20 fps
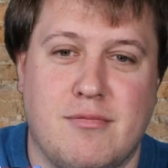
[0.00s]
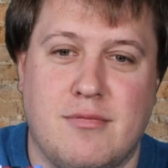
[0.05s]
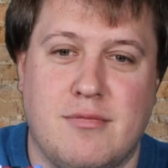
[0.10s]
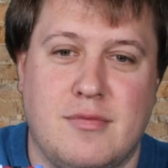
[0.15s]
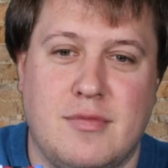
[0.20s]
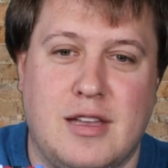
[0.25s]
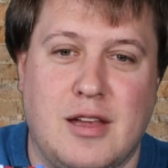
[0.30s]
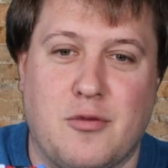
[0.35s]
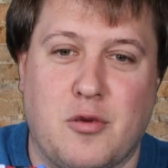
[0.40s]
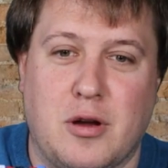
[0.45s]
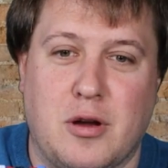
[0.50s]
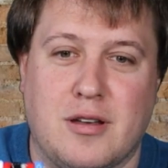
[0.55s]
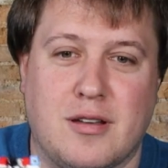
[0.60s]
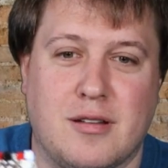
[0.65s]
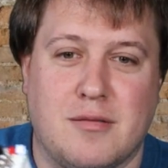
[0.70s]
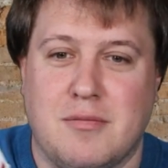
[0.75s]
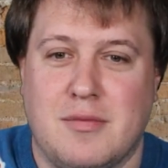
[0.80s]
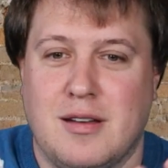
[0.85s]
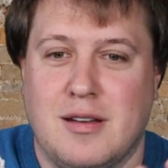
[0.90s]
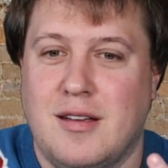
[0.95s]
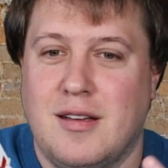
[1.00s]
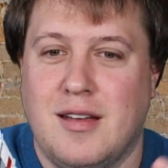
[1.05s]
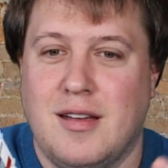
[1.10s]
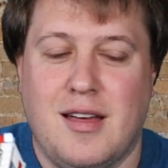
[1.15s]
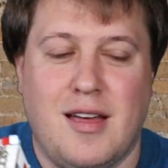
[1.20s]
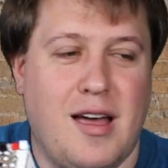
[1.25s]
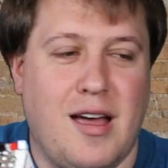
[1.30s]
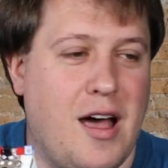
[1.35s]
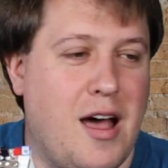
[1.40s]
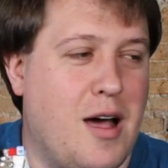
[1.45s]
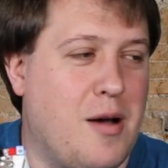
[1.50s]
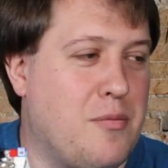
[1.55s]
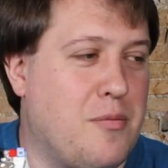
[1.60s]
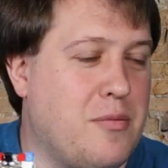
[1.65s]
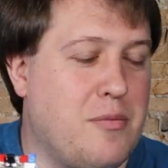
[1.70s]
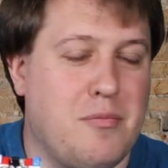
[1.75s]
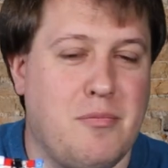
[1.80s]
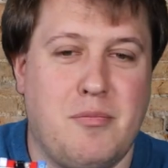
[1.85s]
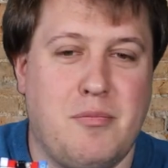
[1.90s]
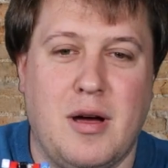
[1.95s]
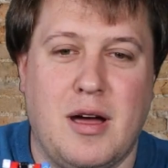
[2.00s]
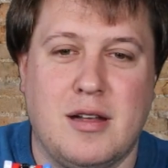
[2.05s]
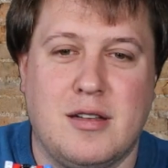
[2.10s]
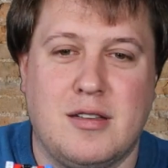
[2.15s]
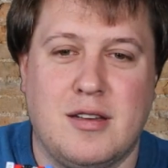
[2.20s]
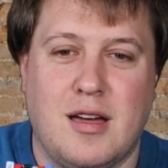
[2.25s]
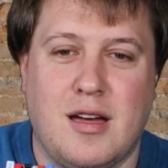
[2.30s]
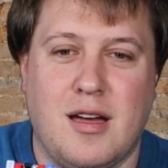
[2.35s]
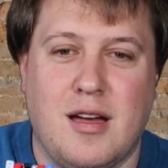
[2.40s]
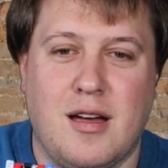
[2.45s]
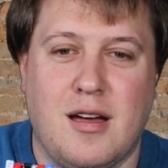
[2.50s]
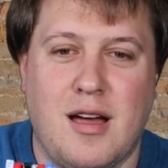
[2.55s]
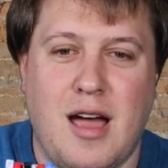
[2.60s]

different um, but uh,